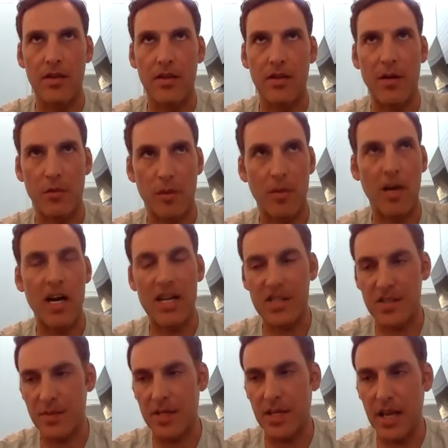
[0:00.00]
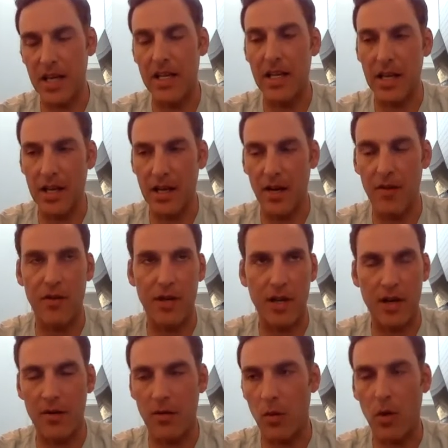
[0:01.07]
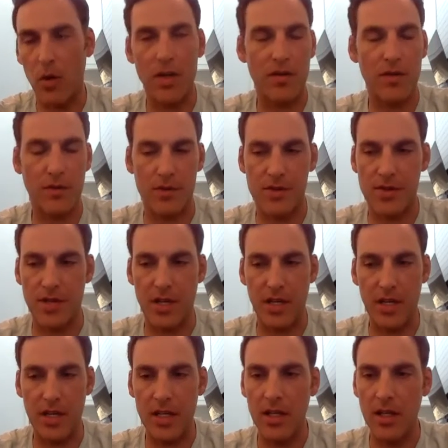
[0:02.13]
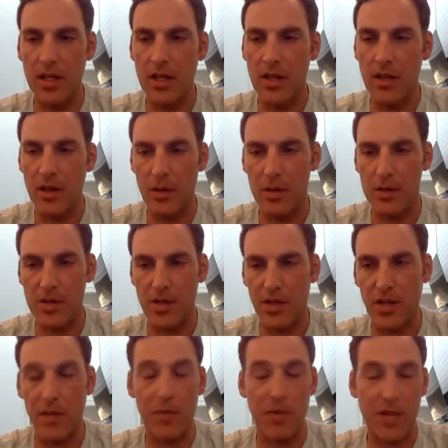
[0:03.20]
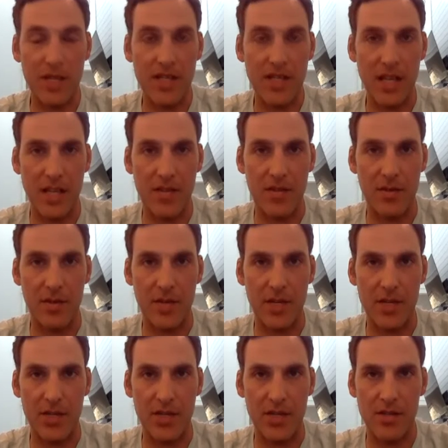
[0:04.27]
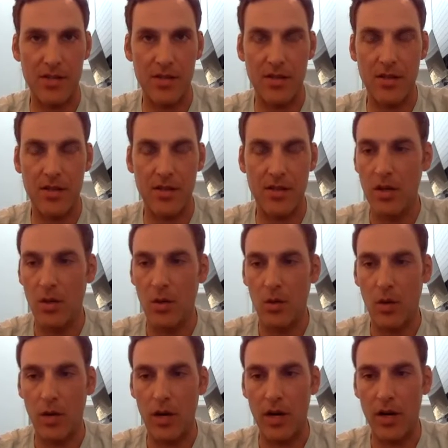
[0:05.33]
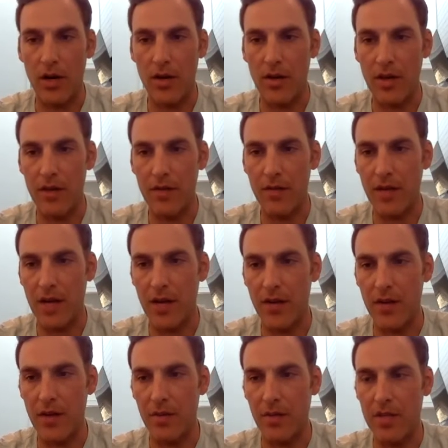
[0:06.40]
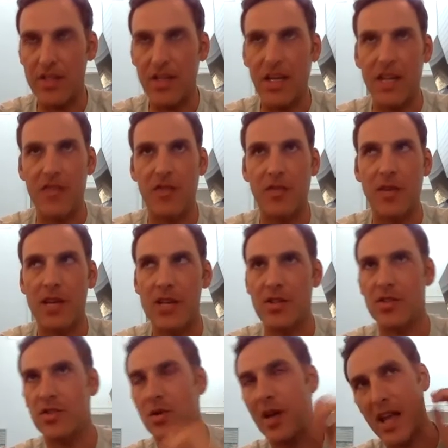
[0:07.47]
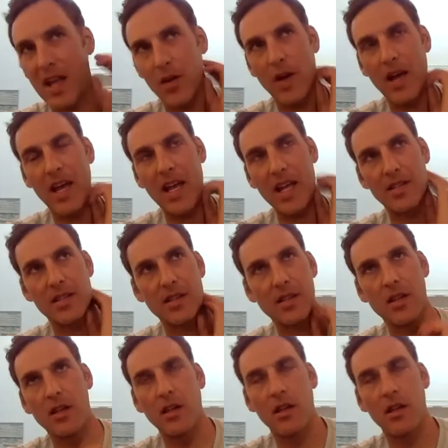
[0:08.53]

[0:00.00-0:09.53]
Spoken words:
that reminds me of a wonderful study that was done on breast cancer patients, where they found that breast cancer patients who ate,